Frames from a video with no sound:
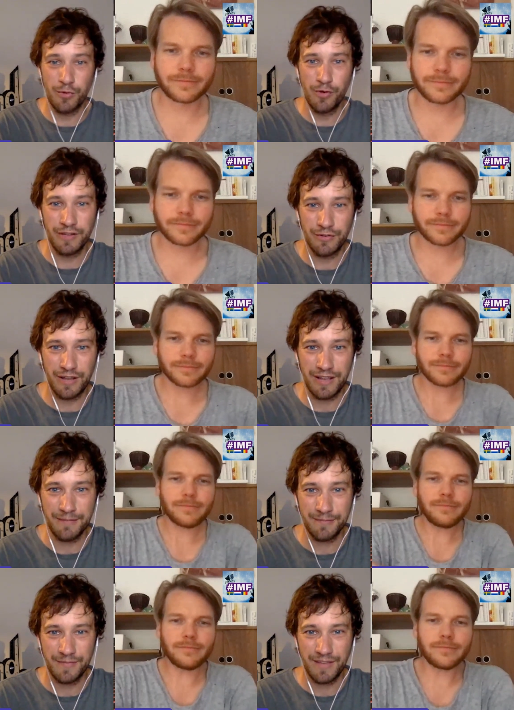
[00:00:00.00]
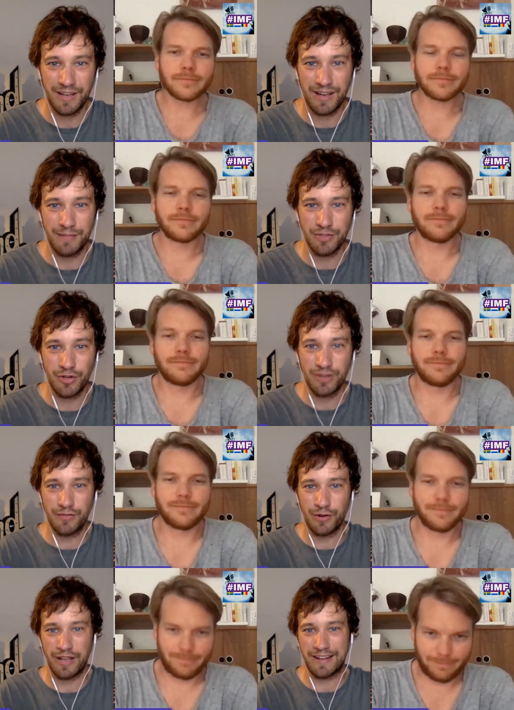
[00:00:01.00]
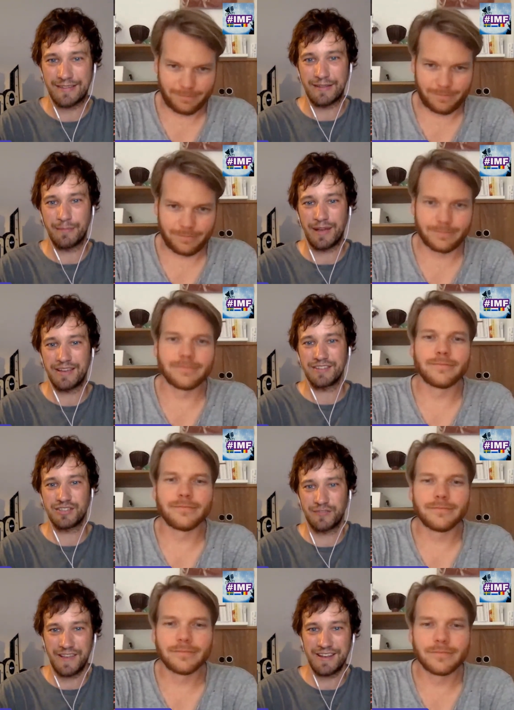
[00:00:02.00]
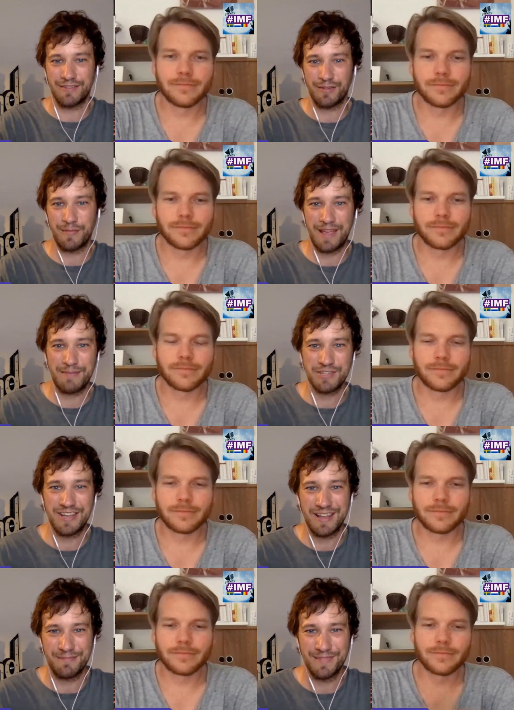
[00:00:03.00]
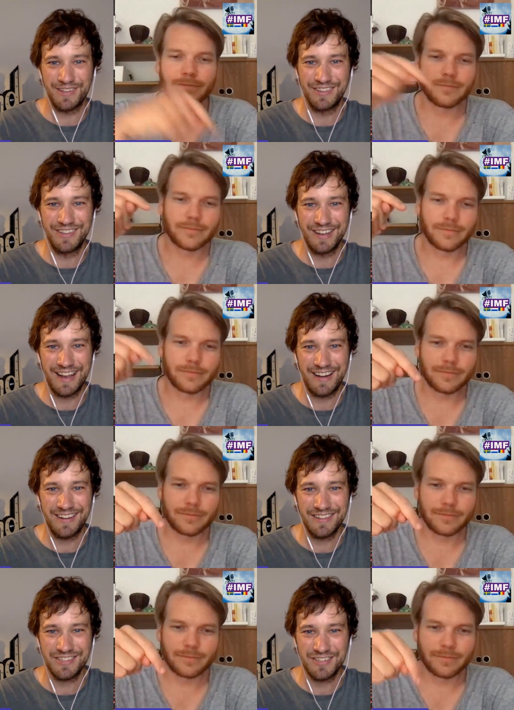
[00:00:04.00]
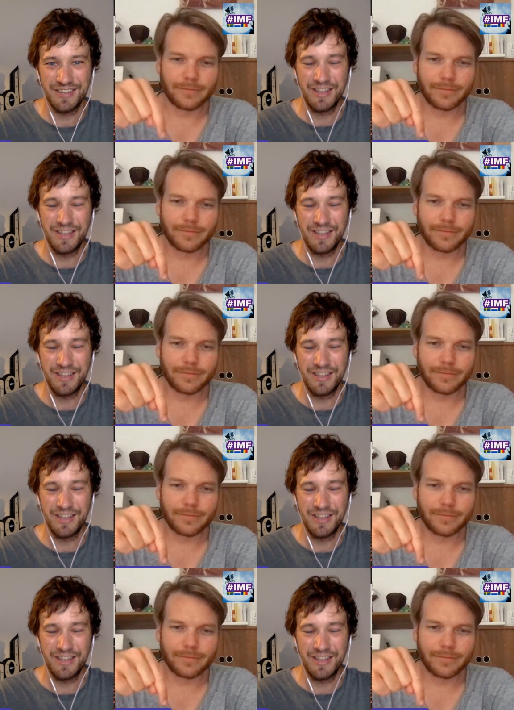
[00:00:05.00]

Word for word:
Speaker 1: movie today, and I'm joined for that uh, by Sven from Amsterdam, the Netherlands.